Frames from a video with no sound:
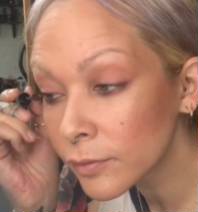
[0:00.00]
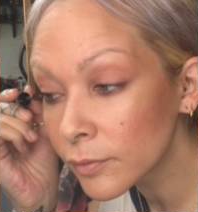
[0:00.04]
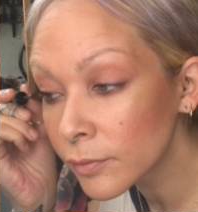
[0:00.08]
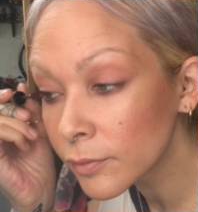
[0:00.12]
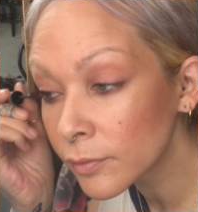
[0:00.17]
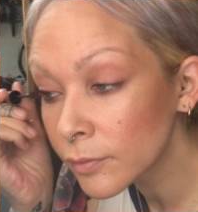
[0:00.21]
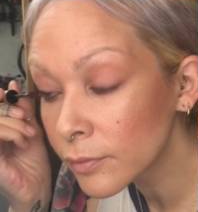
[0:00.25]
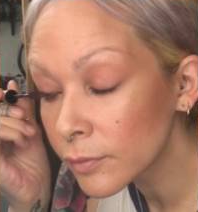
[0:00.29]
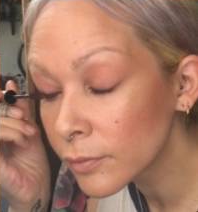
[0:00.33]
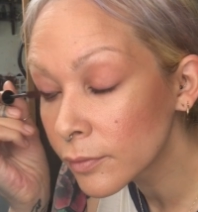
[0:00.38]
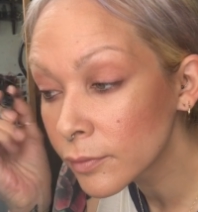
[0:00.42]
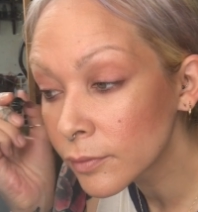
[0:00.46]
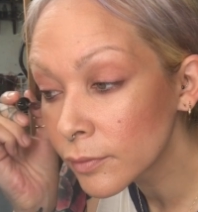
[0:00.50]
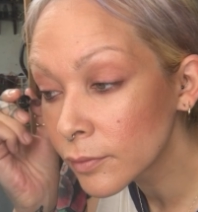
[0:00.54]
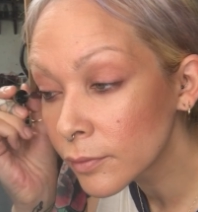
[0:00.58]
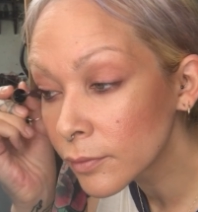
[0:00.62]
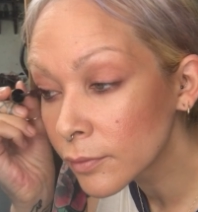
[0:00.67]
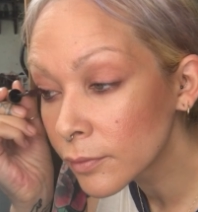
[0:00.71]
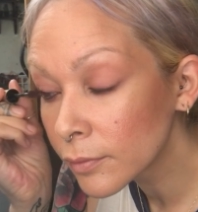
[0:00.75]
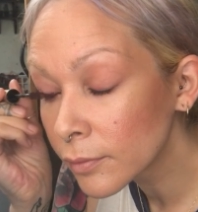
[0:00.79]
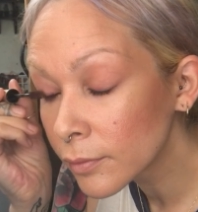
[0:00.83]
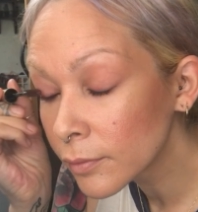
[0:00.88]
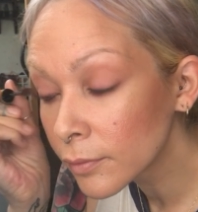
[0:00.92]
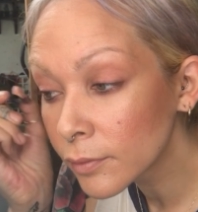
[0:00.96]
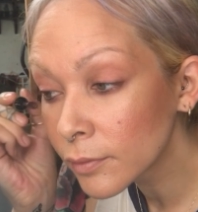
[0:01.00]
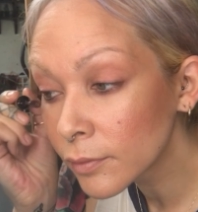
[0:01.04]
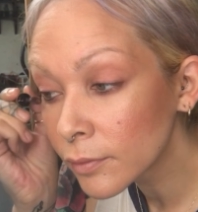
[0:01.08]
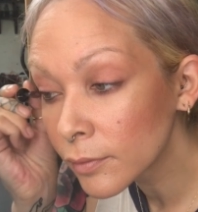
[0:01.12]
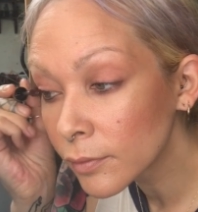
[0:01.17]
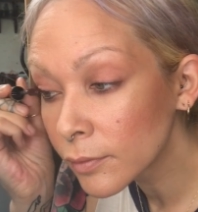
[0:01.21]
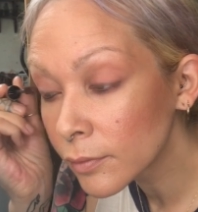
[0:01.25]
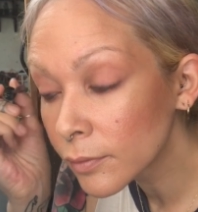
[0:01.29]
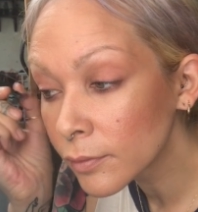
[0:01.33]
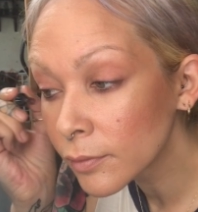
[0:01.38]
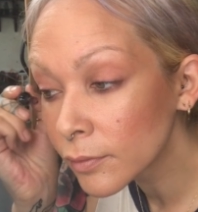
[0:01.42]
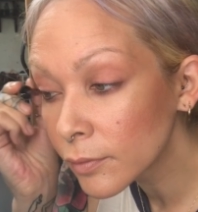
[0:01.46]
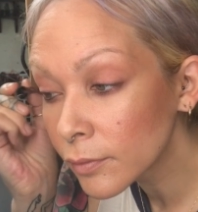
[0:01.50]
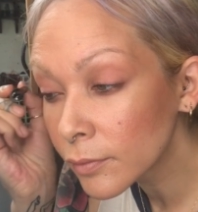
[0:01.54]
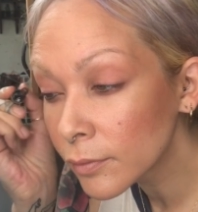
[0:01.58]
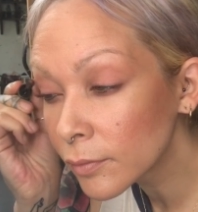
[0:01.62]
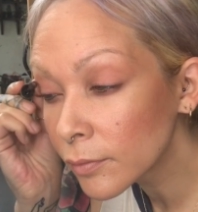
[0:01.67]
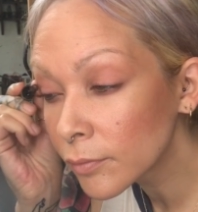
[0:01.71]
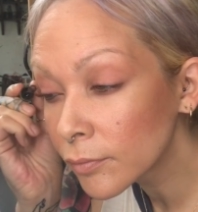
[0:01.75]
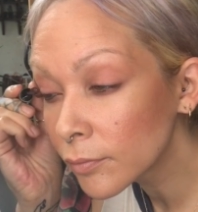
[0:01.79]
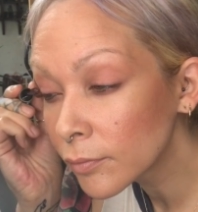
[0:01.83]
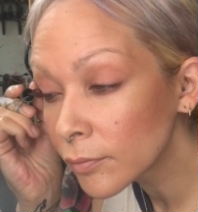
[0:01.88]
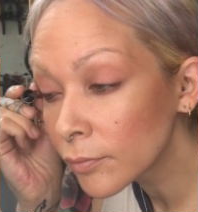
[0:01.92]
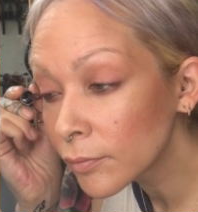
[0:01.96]

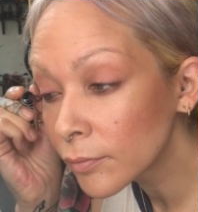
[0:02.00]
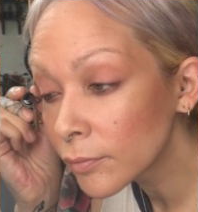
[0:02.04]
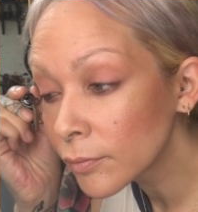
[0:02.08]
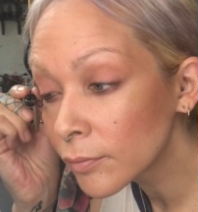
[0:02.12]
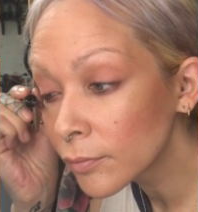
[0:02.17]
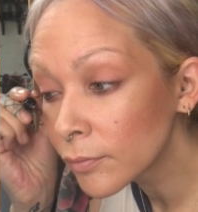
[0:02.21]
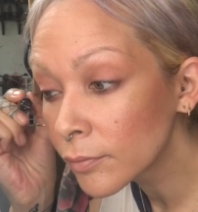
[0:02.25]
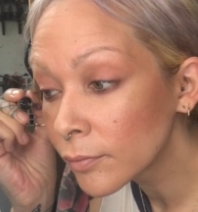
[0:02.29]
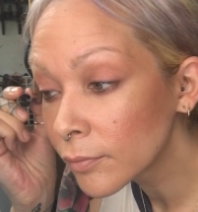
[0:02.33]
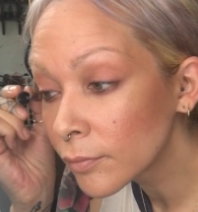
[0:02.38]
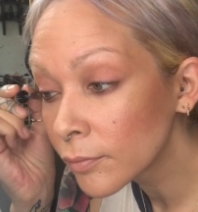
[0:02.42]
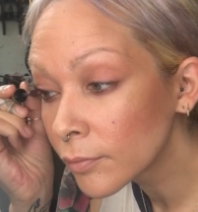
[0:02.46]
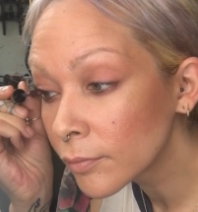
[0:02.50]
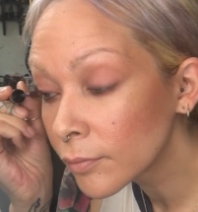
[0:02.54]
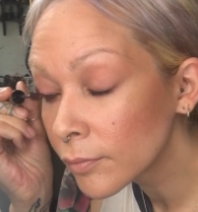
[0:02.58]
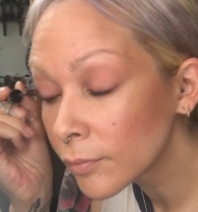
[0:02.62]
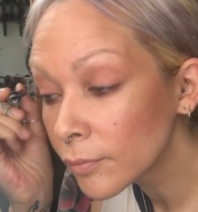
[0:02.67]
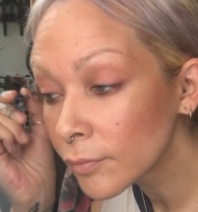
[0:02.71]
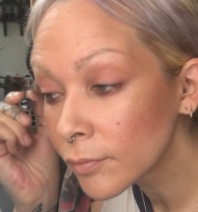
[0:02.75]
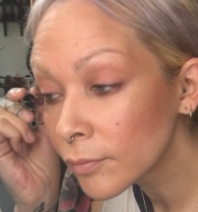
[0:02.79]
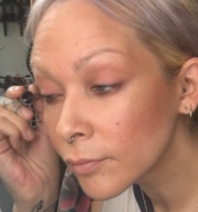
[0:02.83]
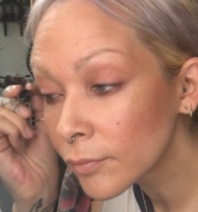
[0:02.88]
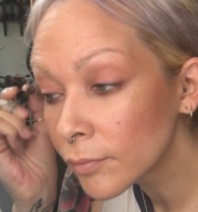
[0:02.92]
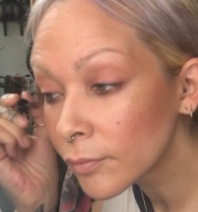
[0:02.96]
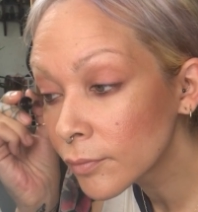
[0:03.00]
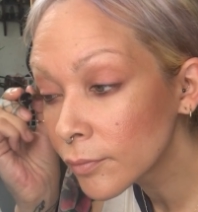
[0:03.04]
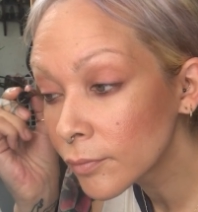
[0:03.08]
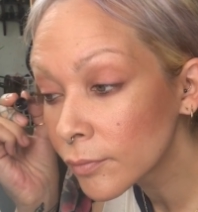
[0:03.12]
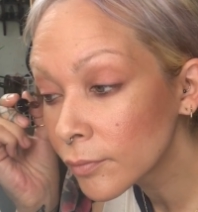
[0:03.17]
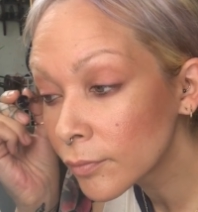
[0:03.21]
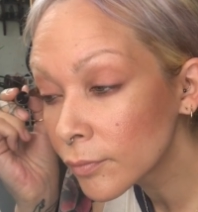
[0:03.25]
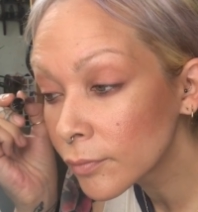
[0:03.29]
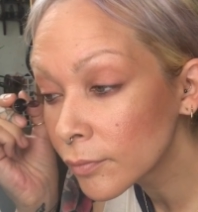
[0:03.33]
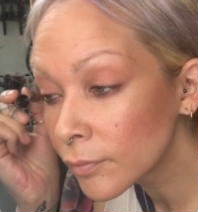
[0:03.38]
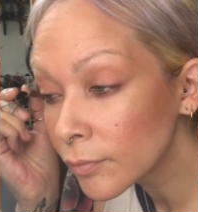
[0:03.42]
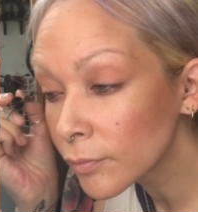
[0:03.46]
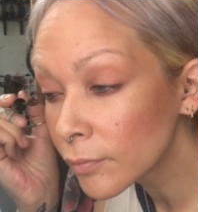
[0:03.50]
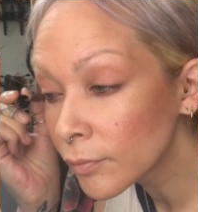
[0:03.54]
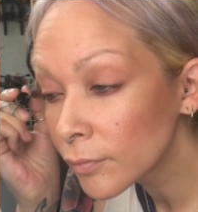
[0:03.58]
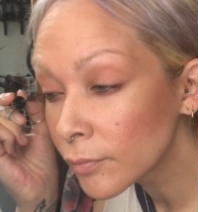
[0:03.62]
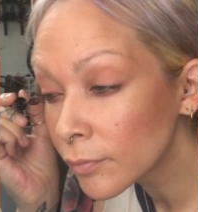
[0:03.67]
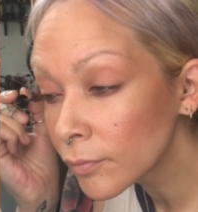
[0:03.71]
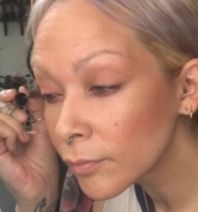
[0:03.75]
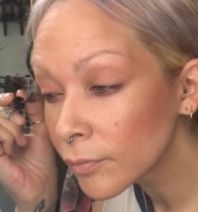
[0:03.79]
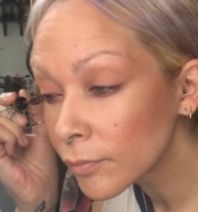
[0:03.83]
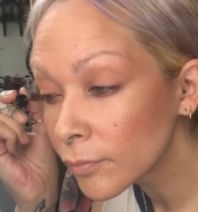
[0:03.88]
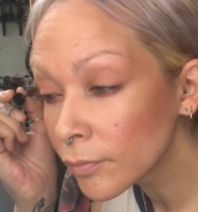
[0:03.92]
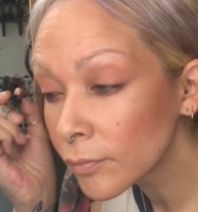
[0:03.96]

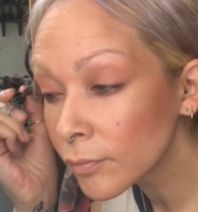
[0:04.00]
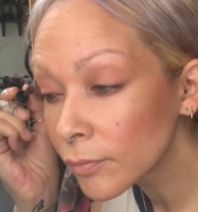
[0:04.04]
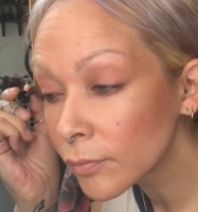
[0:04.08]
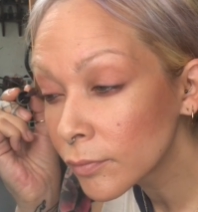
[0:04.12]
No one is speaking in this clip.